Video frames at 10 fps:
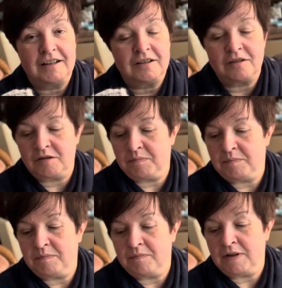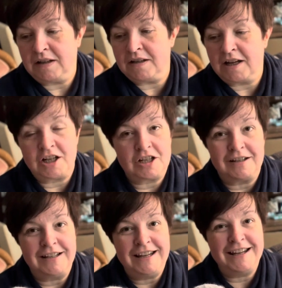Not
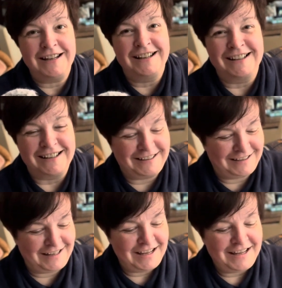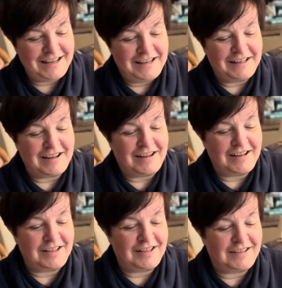intentionally.
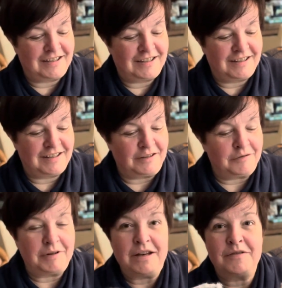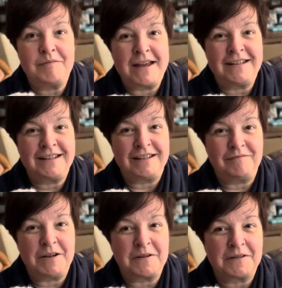I just didn't read the pattern
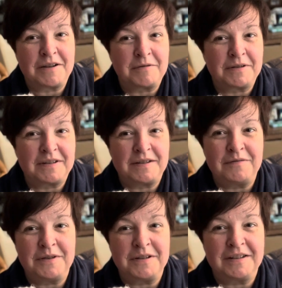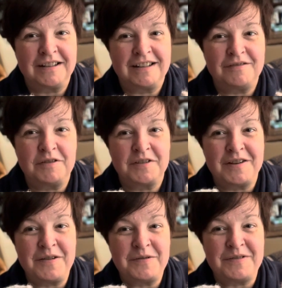because I was in the
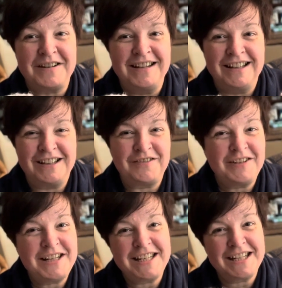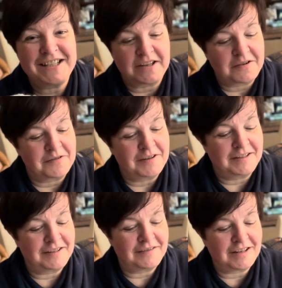zone, in the knitting zone,
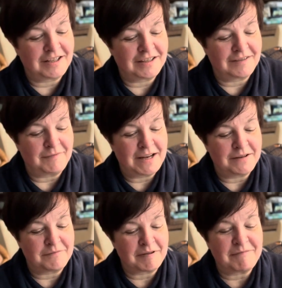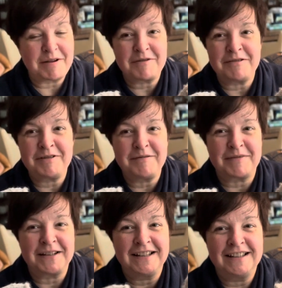and so I just made a 1x1 rib,
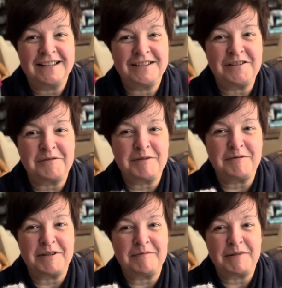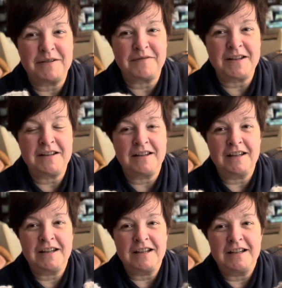a normal rib. I think
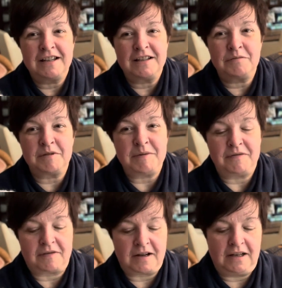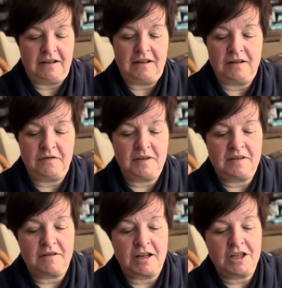it will be fine. And if it
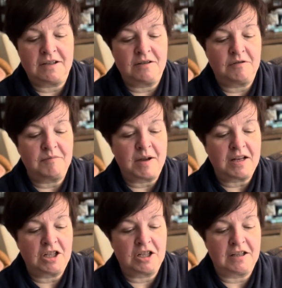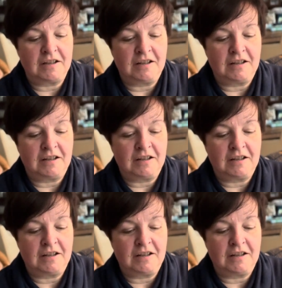stretches too much,